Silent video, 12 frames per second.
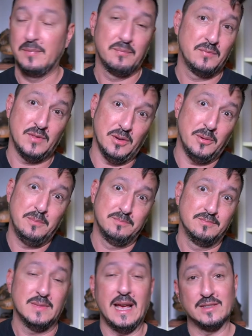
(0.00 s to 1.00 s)
So,
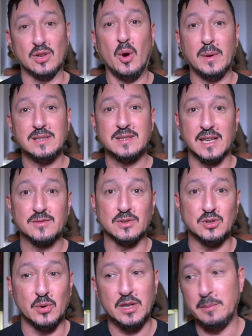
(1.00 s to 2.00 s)
as always, thanks for
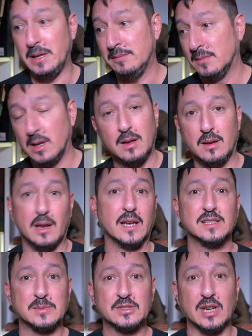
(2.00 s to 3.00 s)
joining me. Like,
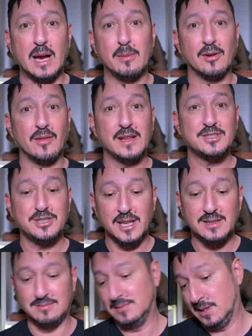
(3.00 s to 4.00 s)
subscribe, and all that
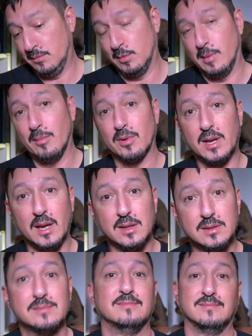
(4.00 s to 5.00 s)
shit. And remember,
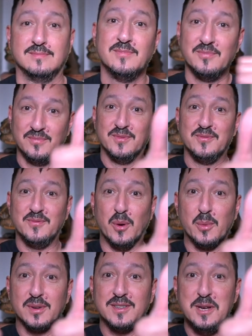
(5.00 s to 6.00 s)
kids,
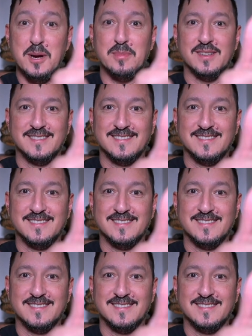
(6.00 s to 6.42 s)
forward and up.